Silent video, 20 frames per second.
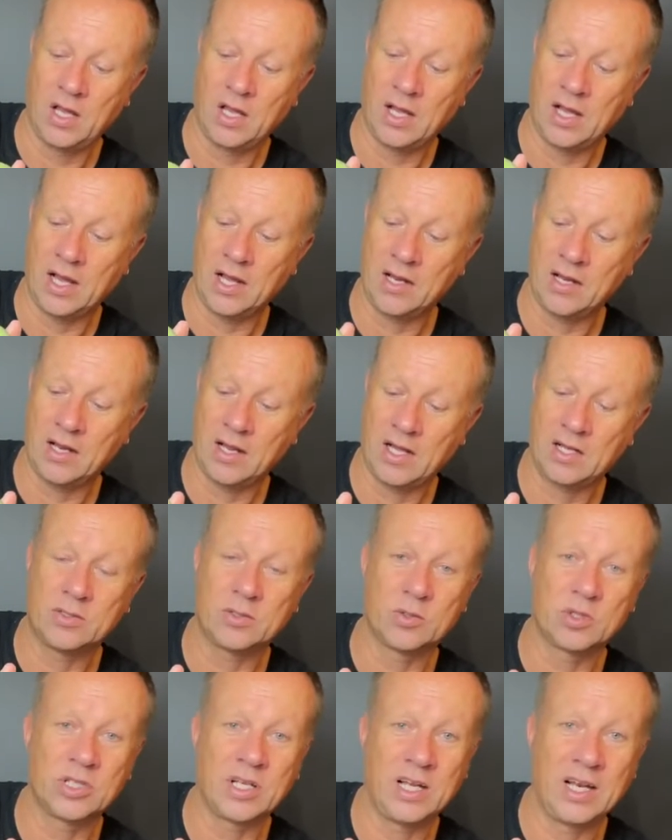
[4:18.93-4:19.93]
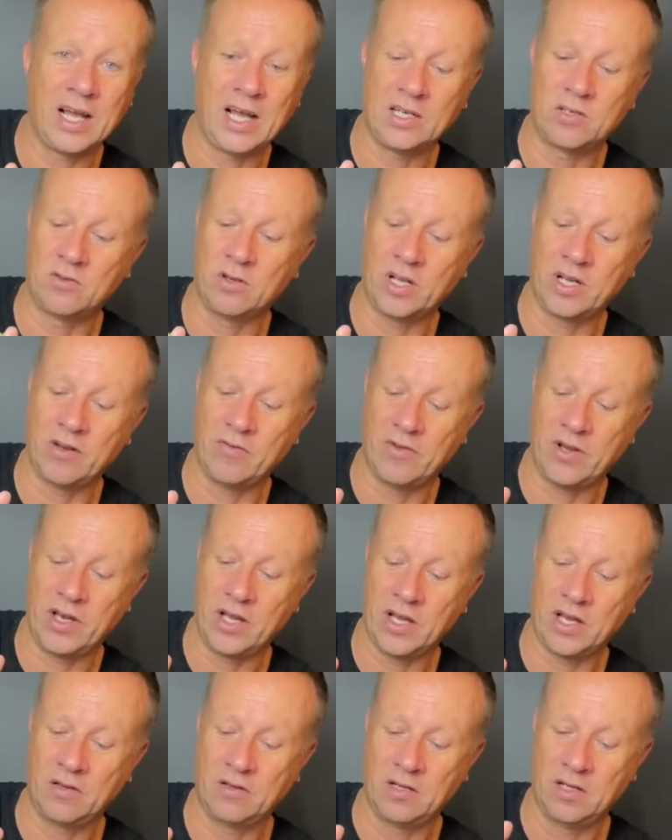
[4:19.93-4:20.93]
And as you'll see later on in the
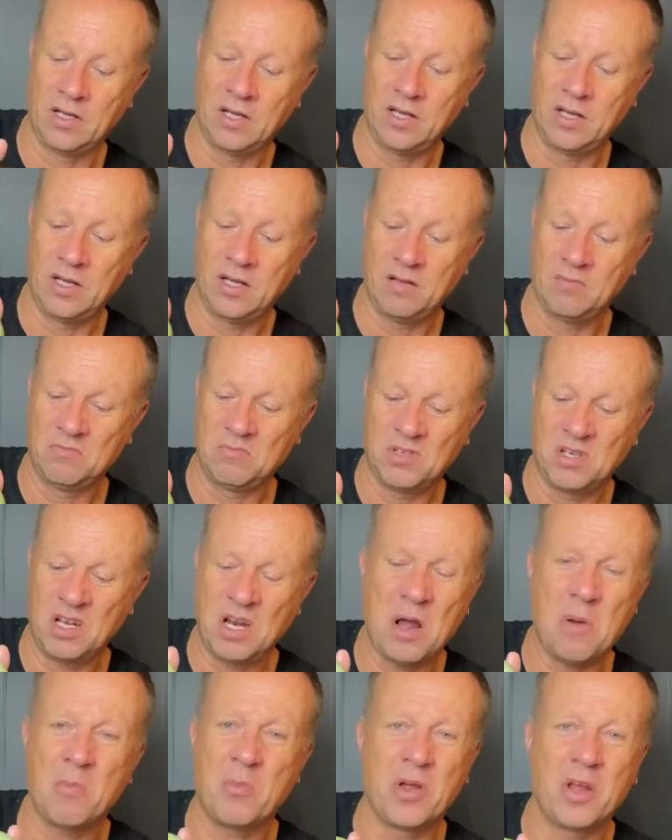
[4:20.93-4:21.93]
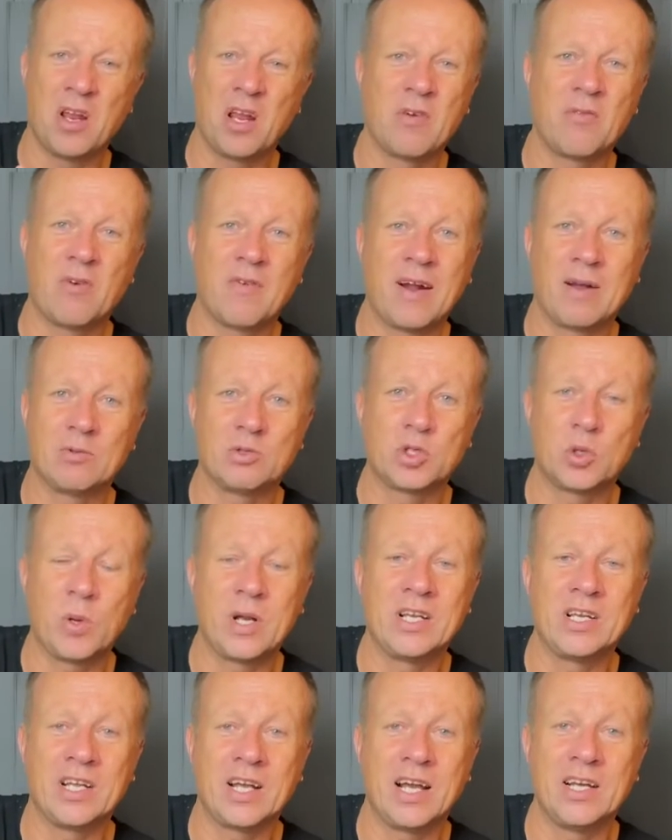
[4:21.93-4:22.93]
video, an ambient of around
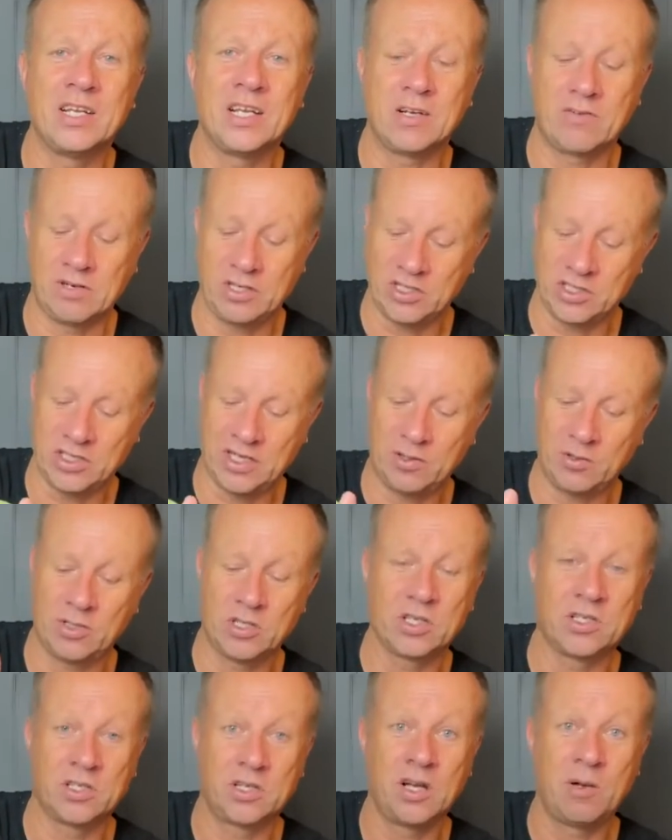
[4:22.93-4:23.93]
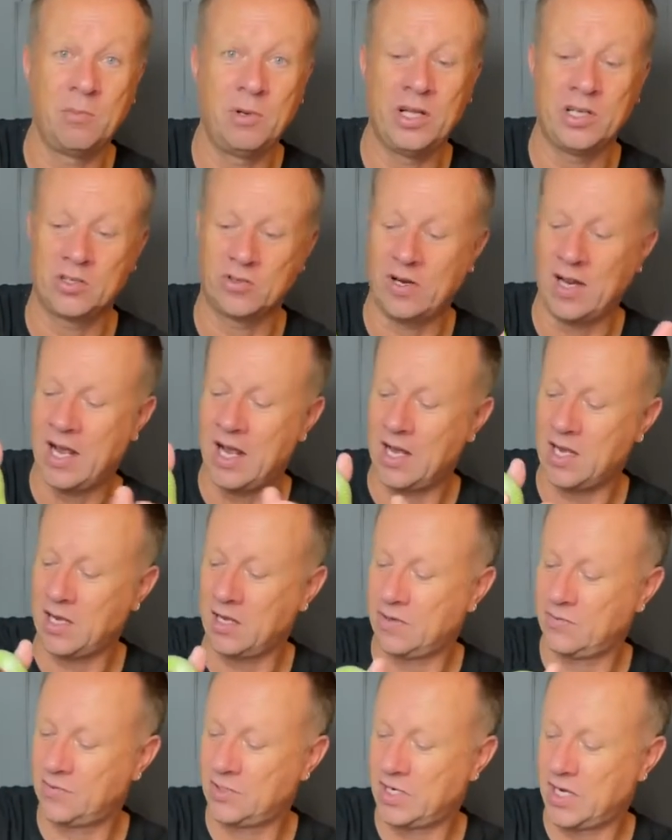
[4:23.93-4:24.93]
28 degrees Celsius. I'm literally
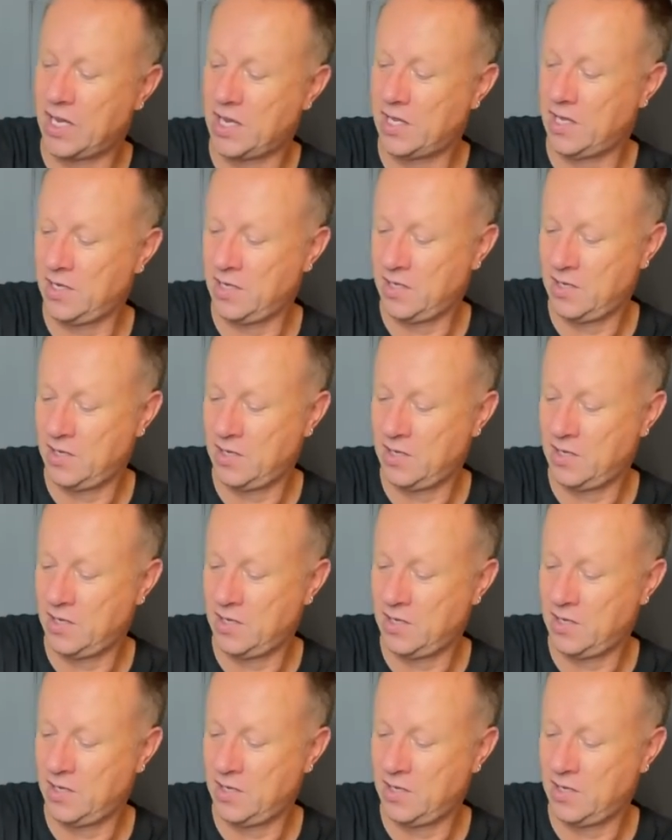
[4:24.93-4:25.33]
handcuffed together.